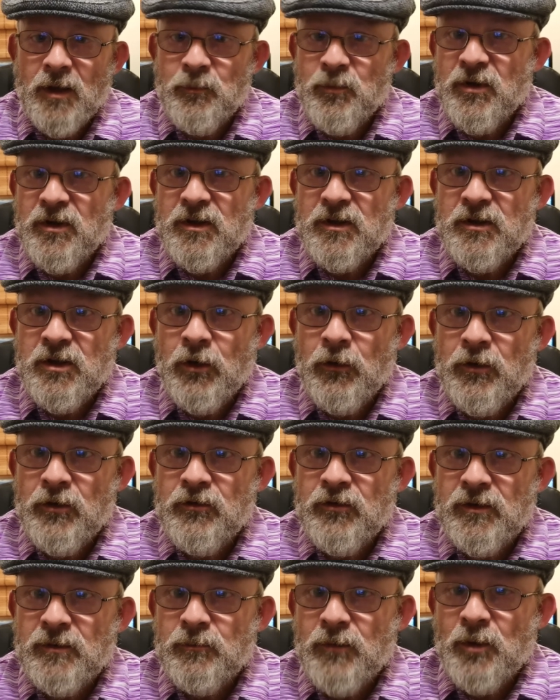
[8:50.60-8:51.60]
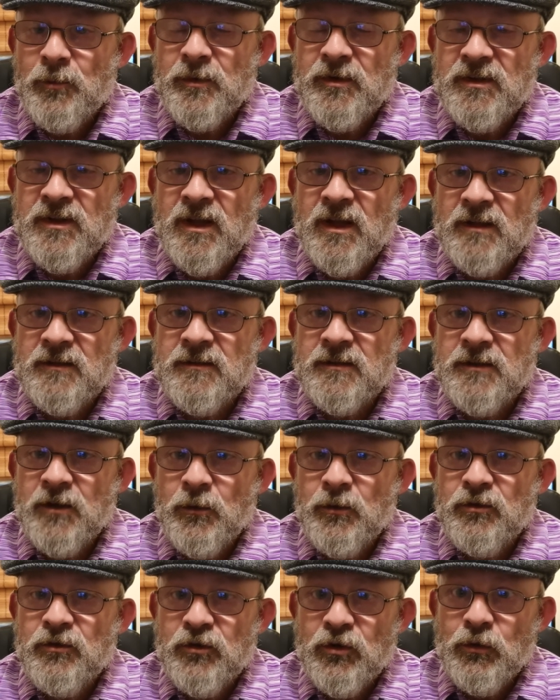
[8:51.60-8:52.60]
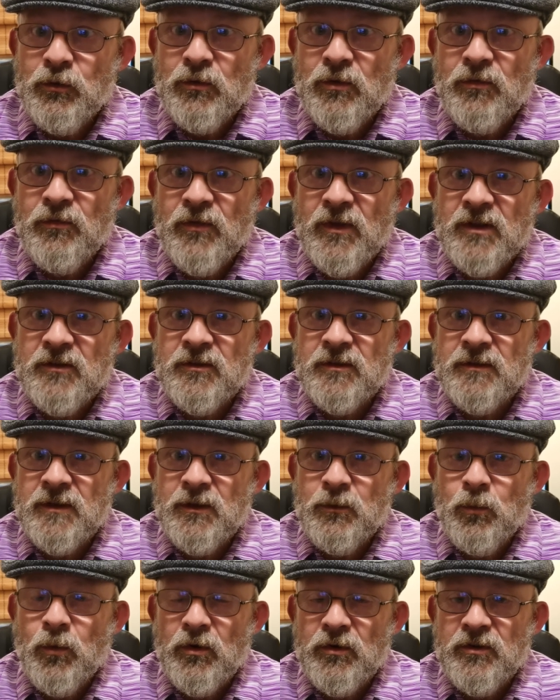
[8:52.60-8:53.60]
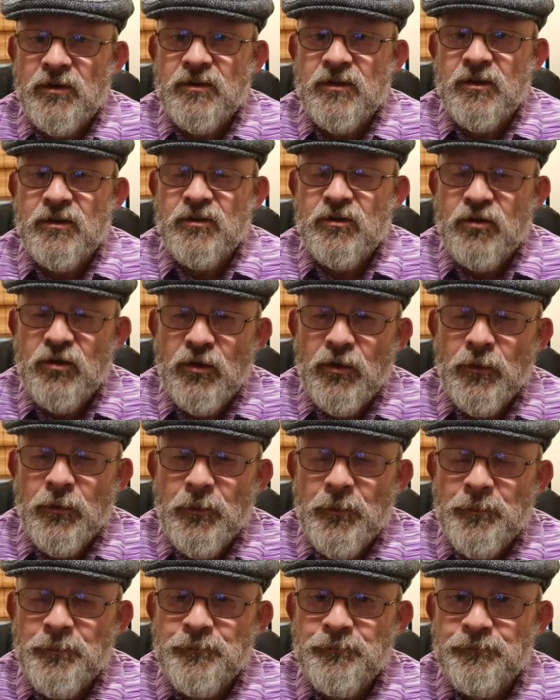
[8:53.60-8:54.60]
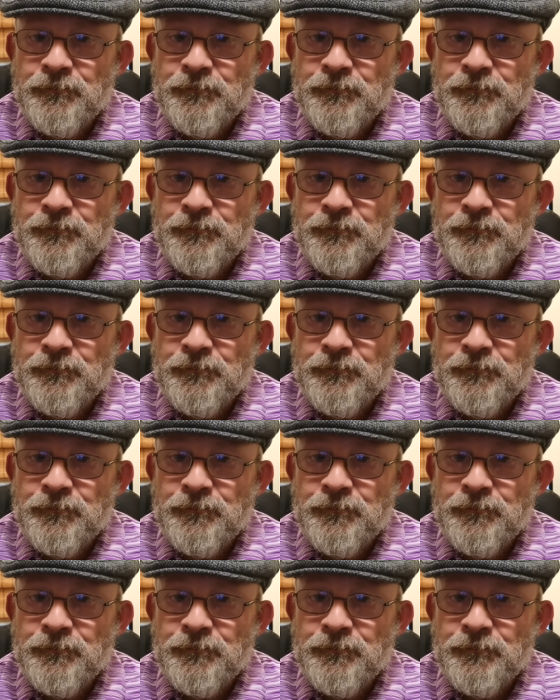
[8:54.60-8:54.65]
I'd been encouraging Mum and Dad to go and do the things that they'd wanted to do.